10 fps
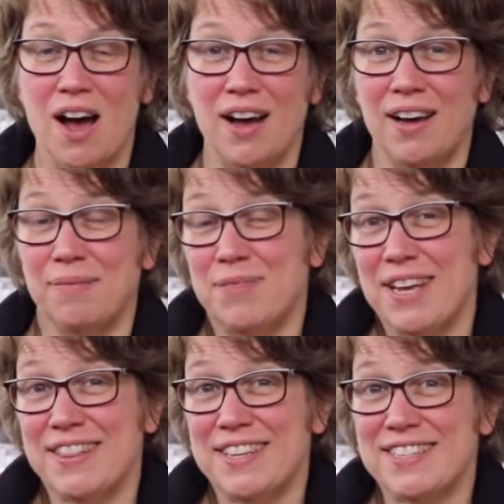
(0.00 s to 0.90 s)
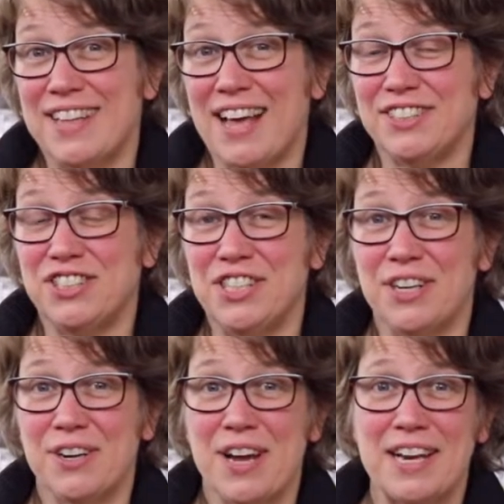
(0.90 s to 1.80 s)
um, in this last
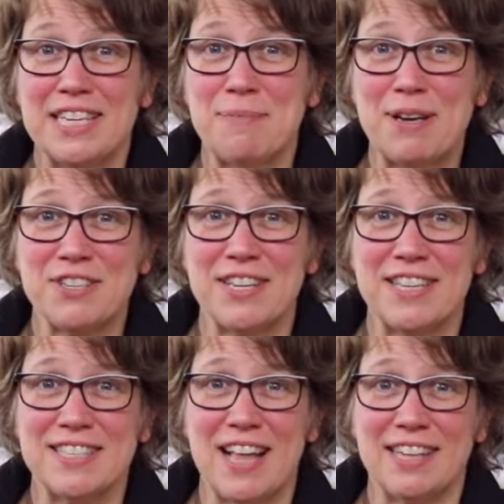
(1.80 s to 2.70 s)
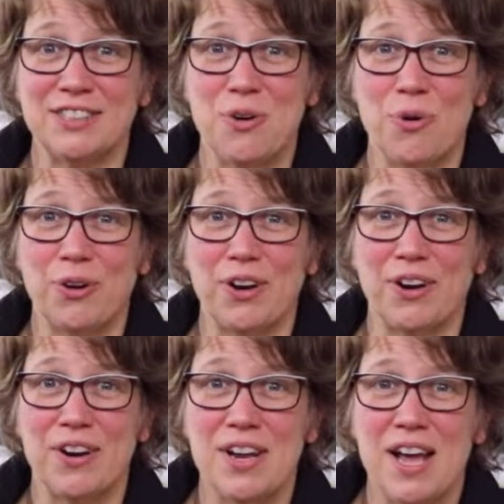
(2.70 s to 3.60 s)
year and especially this last quarter.